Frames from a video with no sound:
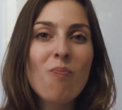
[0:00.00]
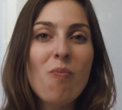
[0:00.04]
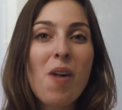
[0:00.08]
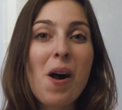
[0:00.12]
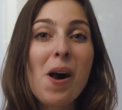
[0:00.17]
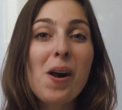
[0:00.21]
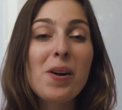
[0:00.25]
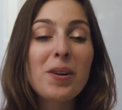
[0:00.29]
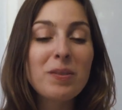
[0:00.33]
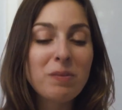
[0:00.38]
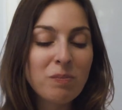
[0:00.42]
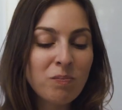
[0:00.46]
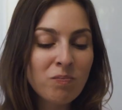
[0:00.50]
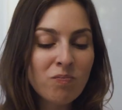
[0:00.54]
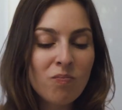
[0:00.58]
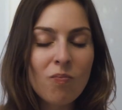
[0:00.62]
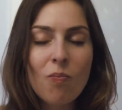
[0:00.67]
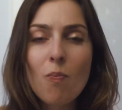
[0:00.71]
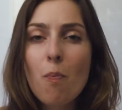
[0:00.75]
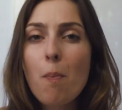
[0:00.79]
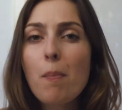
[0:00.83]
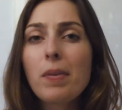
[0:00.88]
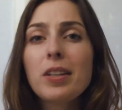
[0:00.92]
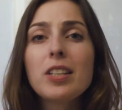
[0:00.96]
That
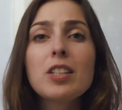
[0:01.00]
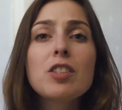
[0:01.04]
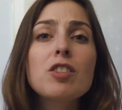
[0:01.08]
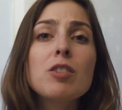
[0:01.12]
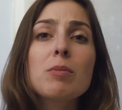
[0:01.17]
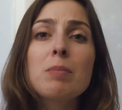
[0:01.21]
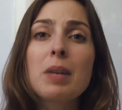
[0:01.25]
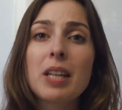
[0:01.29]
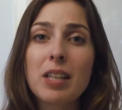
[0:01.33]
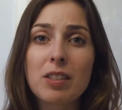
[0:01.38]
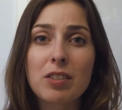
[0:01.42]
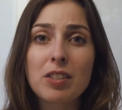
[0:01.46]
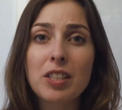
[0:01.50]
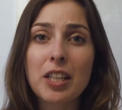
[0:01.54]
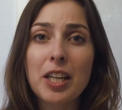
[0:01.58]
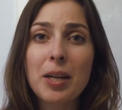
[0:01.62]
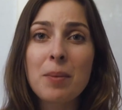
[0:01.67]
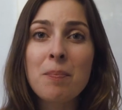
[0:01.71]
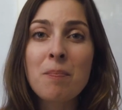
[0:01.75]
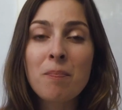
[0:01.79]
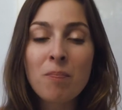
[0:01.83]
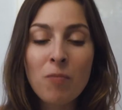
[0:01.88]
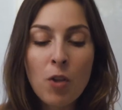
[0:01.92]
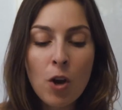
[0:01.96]
is
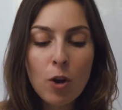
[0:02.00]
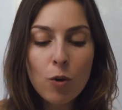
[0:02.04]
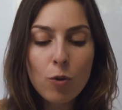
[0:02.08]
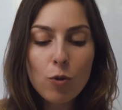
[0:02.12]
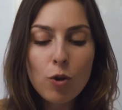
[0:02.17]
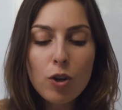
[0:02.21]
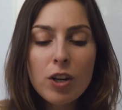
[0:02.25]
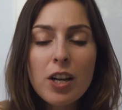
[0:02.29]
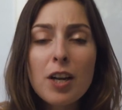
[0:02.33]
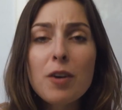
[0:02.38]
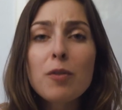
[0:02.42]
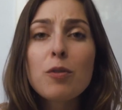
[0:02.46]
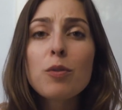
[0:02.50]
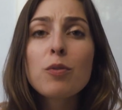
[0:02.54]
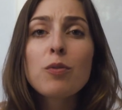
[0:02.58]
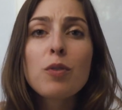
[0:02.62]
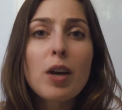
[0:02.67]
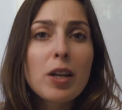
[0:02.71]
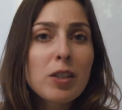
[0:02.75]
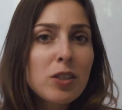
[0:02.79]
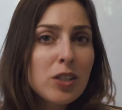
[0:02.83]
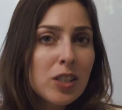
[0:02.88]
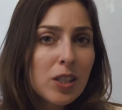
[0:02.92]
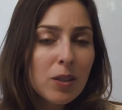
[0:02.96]
amazing. Look how
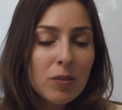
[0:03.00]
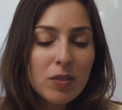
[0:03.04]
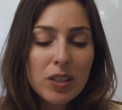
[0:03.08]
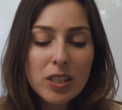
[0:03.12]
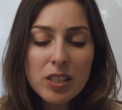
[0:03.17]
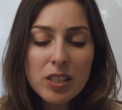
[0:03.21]
festive